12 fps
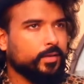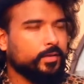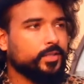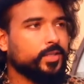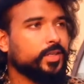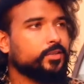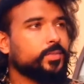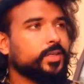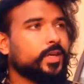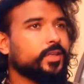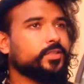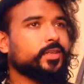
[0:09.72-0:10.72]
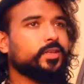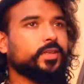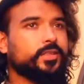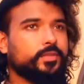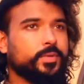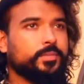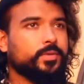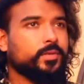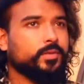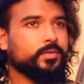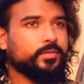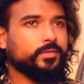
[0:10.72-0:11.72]
They try to be extra nice to people,
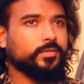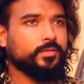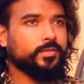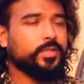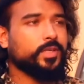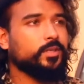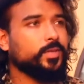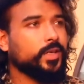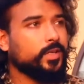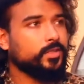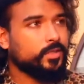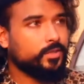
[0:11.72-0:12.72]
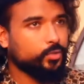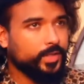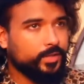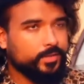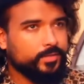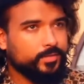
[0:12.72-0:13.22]
they try to be extra sweet